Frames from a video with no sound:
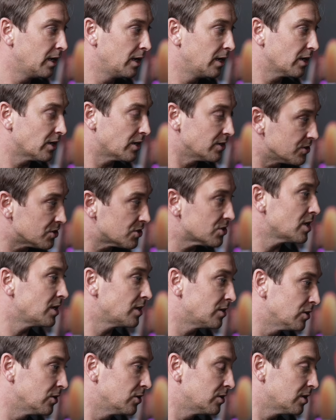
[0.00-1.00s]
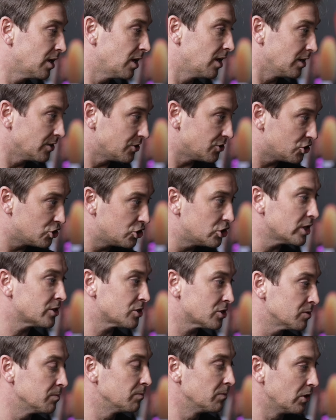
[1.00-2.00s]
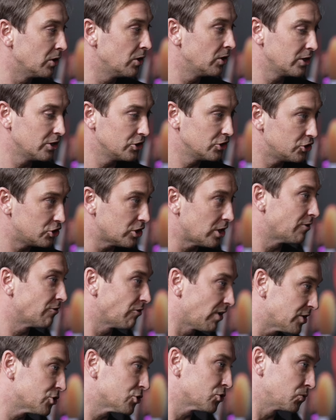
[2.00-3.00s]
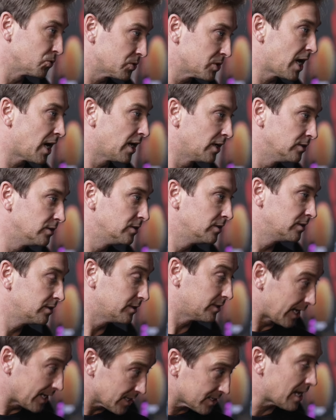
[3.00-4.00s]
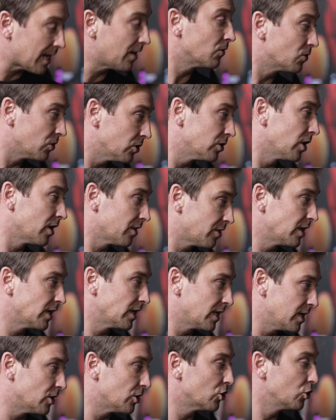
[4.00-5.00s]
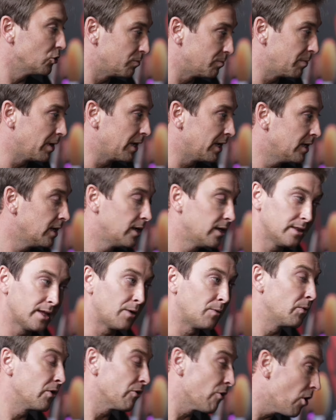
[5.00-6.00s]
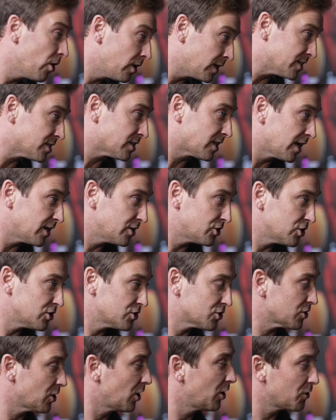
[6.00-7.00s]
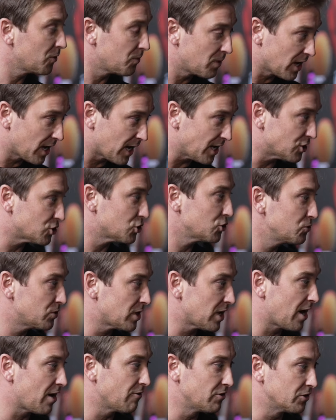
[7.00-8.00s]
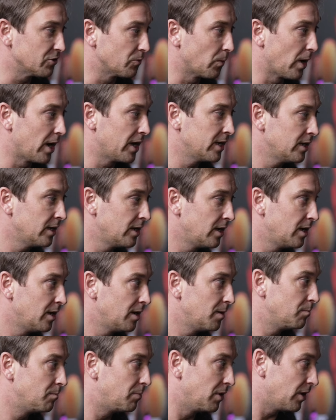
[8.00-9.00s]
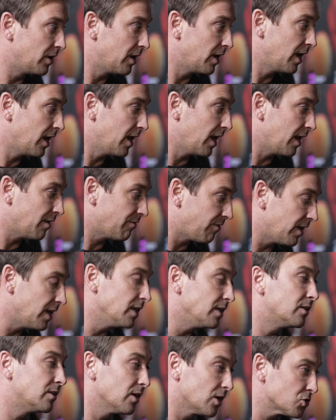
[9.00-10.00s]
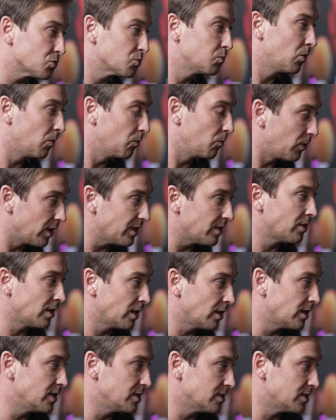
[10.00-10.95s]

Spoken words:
considered a legitimate generational talent. That's how good I think he could be. Now, we're early stages, so I don't want to get too carried away. But if he does what we think he's